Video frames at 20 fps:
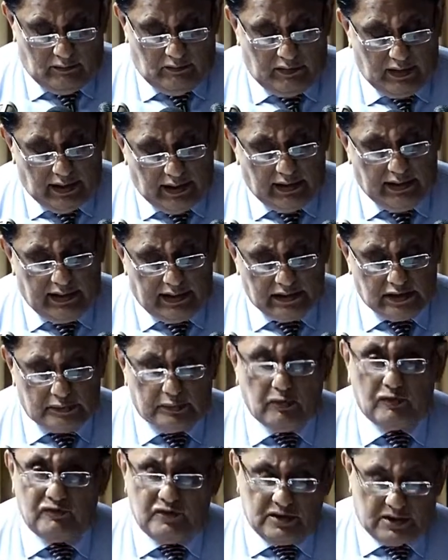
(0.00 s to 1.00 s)
Various
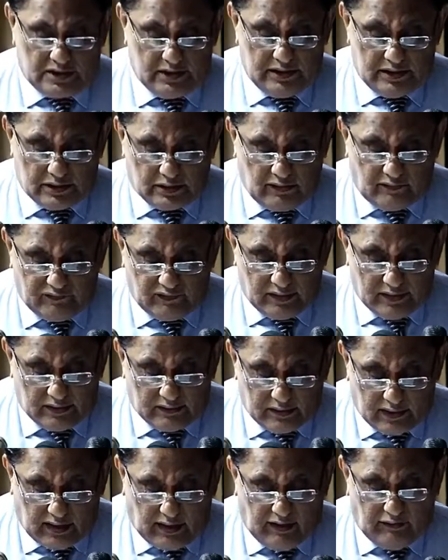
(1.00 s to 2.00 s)
provisions of the
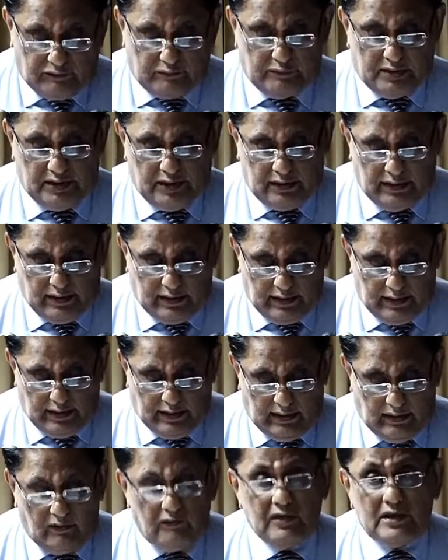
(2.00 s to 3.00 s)
draft bill
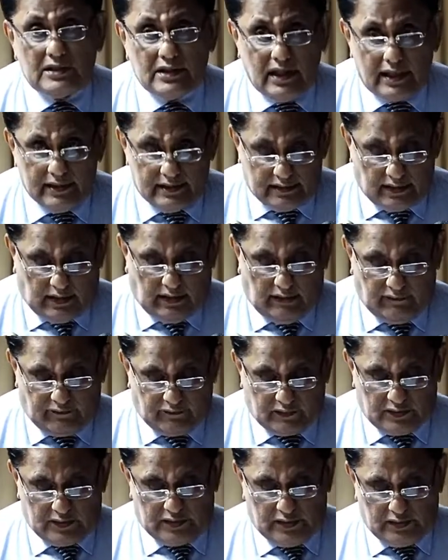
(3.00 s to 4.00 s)
which I
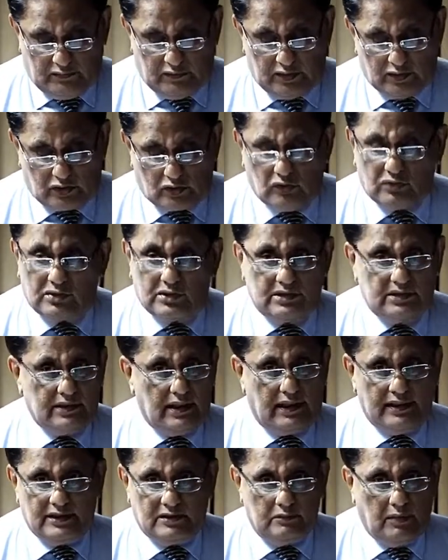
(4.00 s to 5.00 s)
drafted was
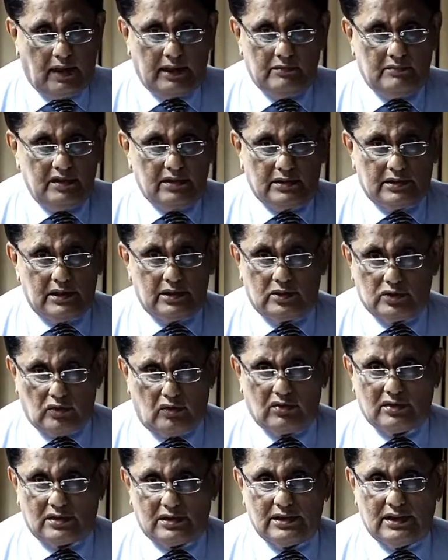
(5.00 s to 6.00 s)
criticized by Mr.
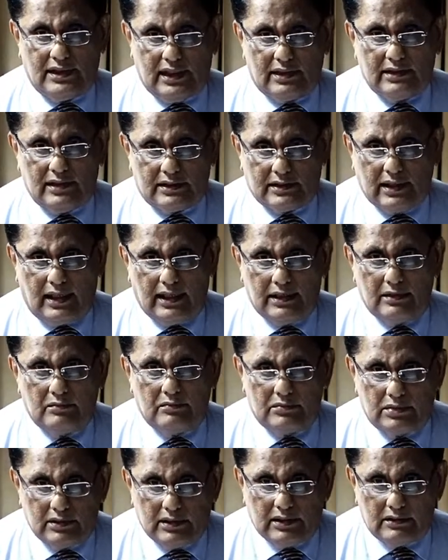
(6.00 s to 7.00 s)
Choksi, at the time
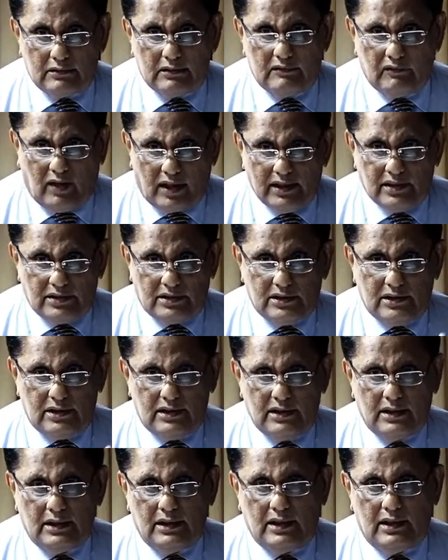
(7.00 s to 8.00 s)
the advisor
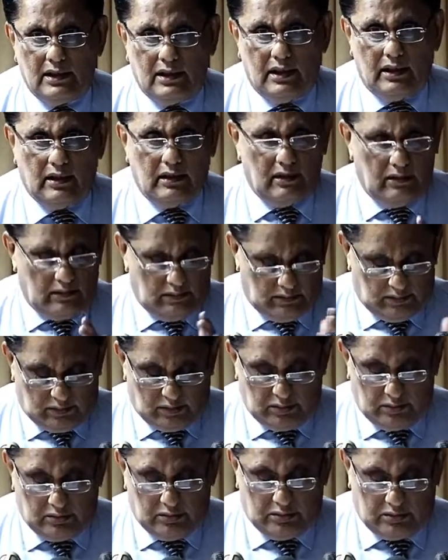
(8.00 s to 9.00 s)

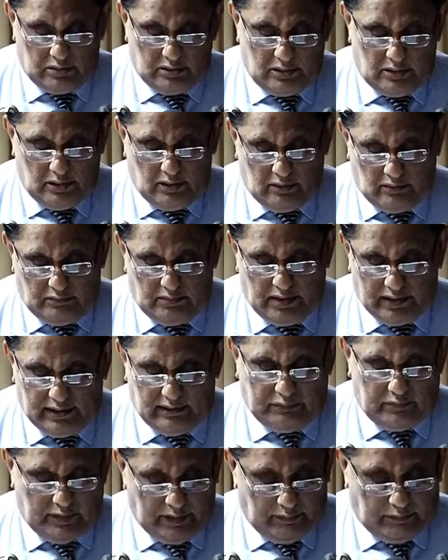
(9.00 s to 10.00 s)
to many
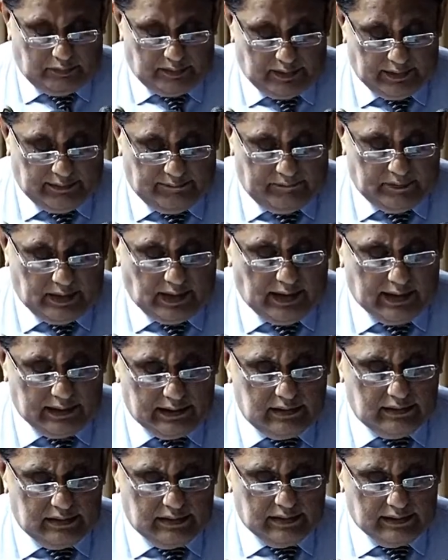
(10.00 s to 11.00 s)
people,
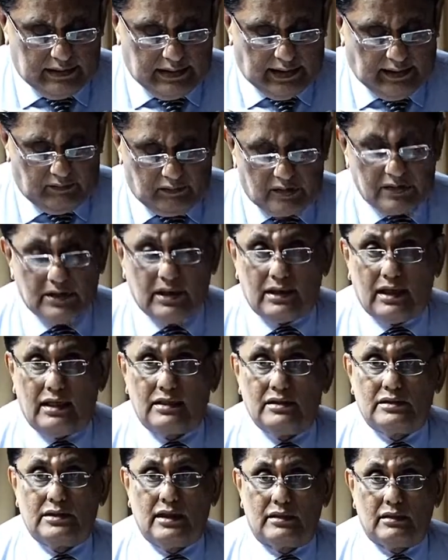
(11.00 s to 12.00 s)
and there was another
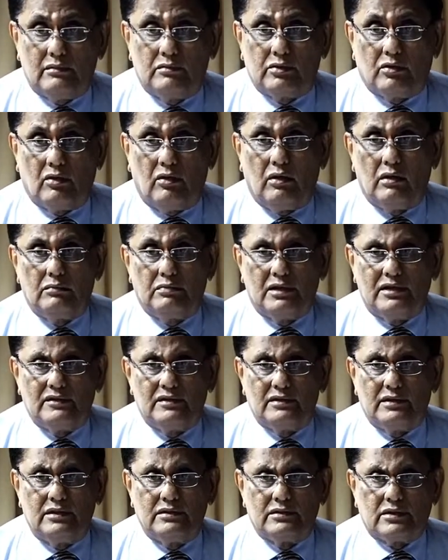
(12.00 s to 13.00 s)
gentleman called
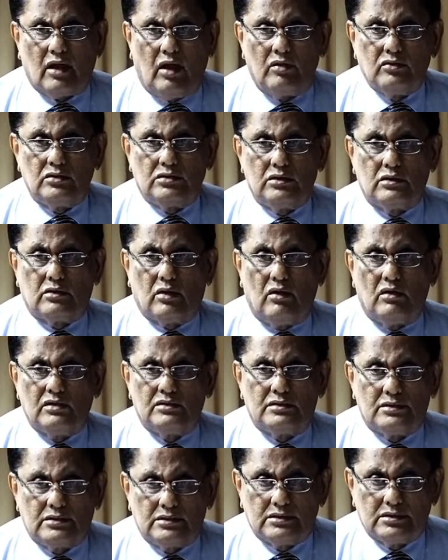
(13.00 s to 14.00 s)
President's Council called
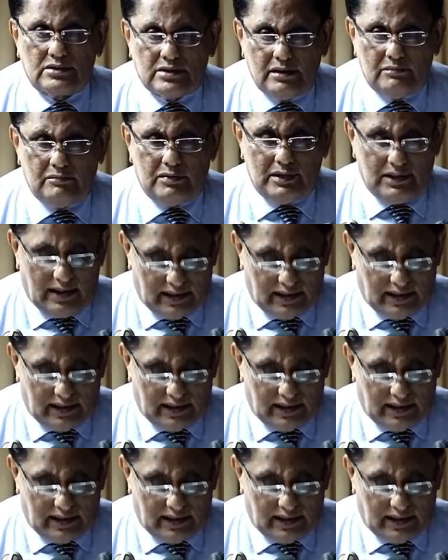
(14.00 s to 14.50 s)
Sibley